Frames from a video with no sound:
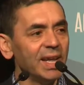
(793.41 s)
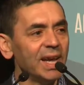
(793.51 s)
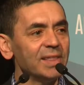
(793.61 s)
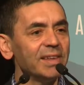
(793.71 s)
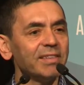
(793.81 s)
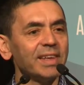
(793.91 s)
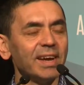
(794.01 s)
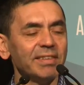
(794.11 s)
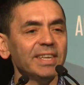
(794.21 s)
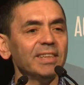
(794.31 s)
and
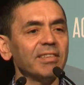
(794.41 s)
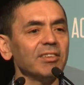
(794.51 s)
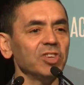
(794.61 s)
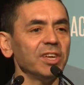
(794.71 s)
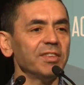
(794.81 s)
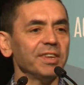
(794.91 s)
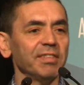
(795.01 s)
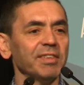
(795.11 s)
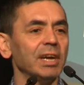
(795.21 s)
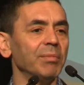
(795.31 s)
discussing the
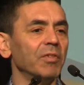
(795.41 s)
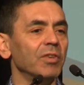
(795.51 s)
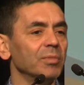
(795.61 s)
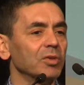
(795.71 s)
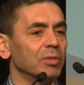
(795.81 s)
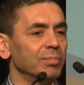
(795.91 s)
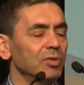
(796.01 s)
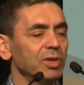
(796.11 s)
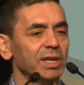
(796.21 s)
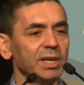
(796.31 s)
suggestions coming from the
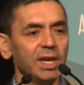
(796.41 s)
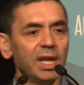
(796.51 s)
computer.